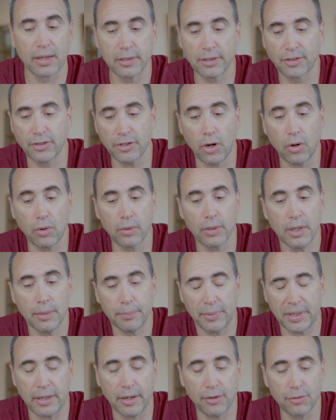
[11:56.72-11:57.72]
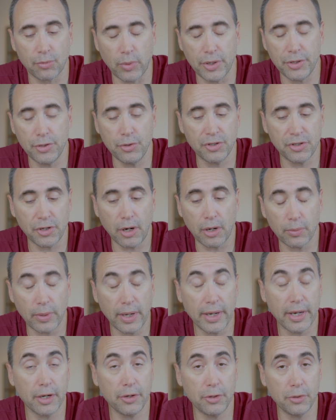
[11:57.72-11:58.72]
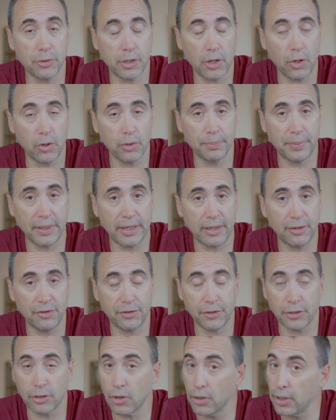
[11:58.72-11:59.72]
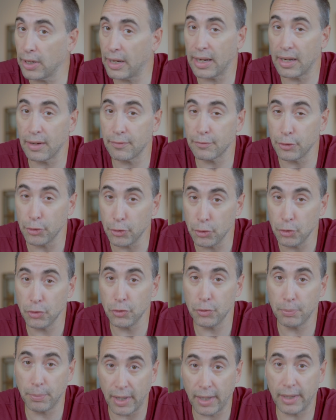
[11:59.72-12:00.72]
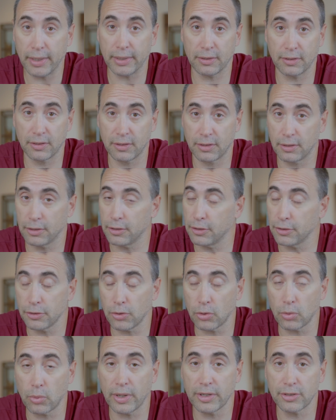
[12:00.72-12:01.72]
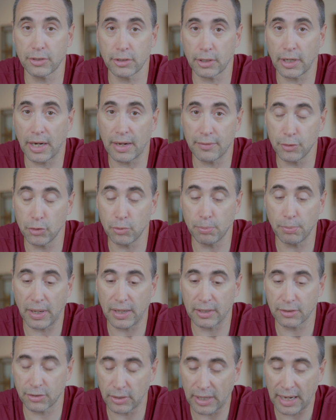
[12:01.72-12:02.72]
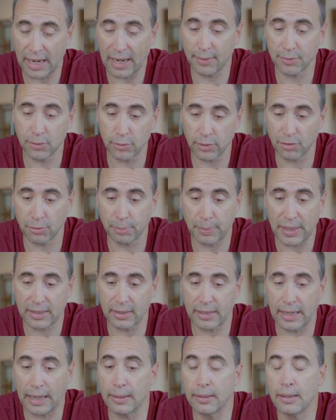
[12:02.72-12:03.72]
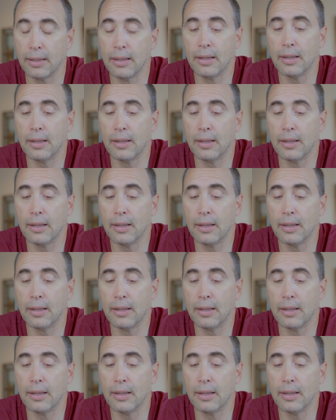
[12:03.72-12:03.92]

So, because when you start writing a new code base, you're going to have new bugs. There's no question you're going to have new bugs. You have to expect that.